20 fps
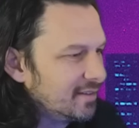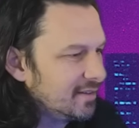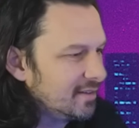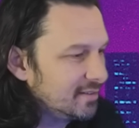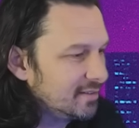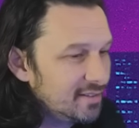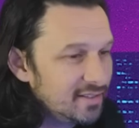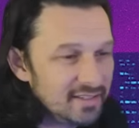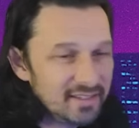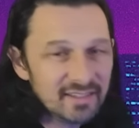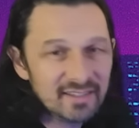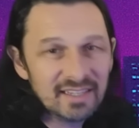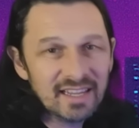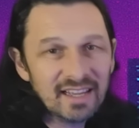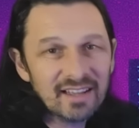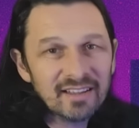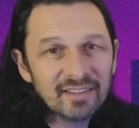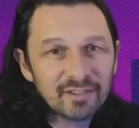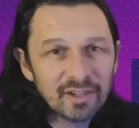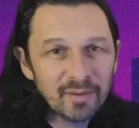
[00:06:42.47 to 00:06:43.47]
This is
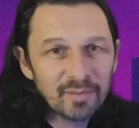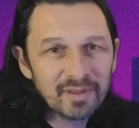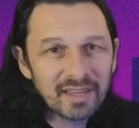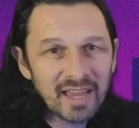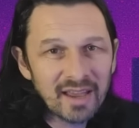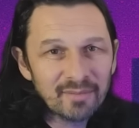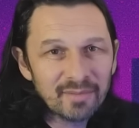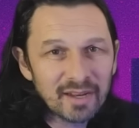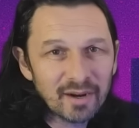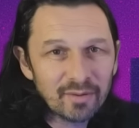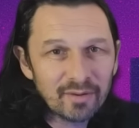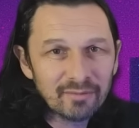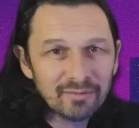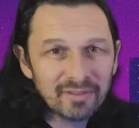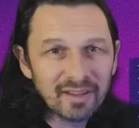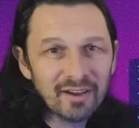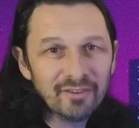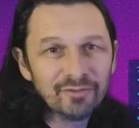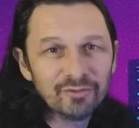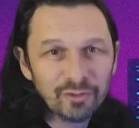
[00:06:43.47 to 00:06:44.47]
exactly the type of game that I would have
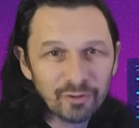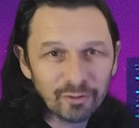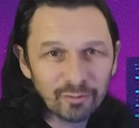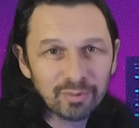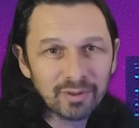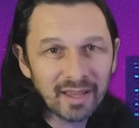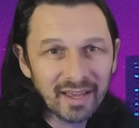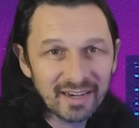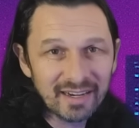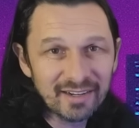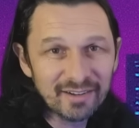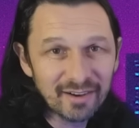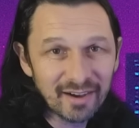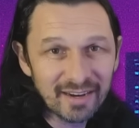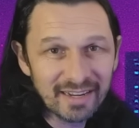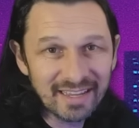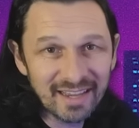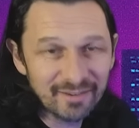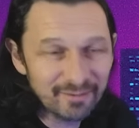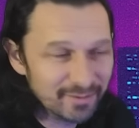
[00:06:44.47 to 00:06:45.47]
loved to have played in
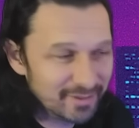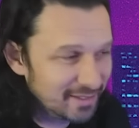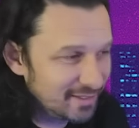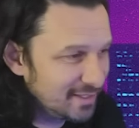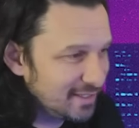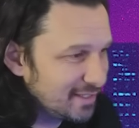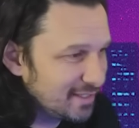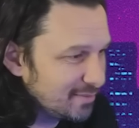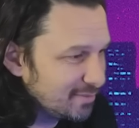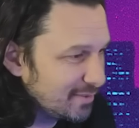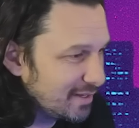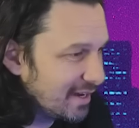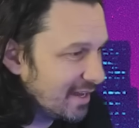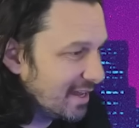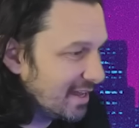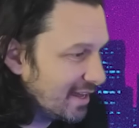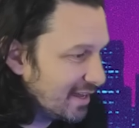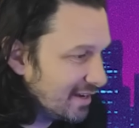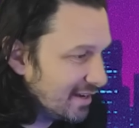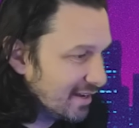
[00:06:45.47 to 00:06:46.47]
98 with the system that
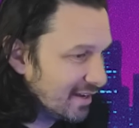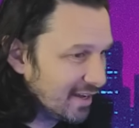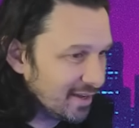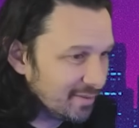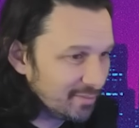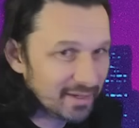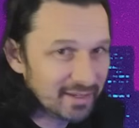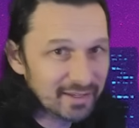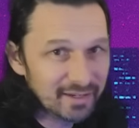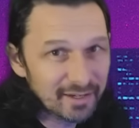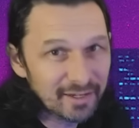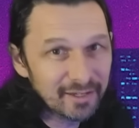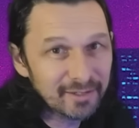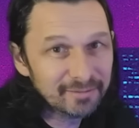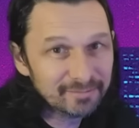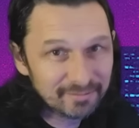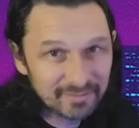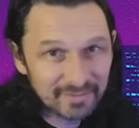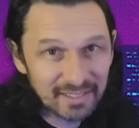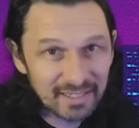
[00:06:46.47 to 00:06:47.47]
I had, but you
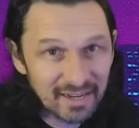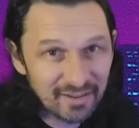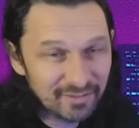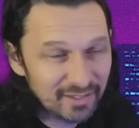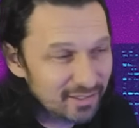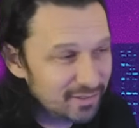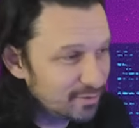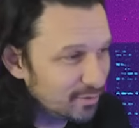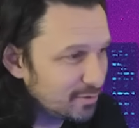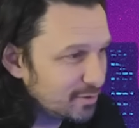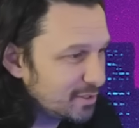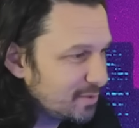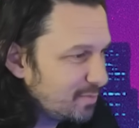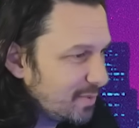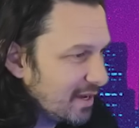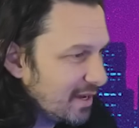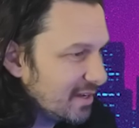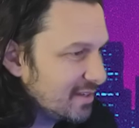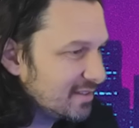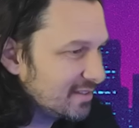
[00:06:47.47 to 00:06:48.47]
know, didn't have these sorts of
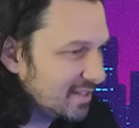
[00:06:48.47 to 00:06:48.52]
specs.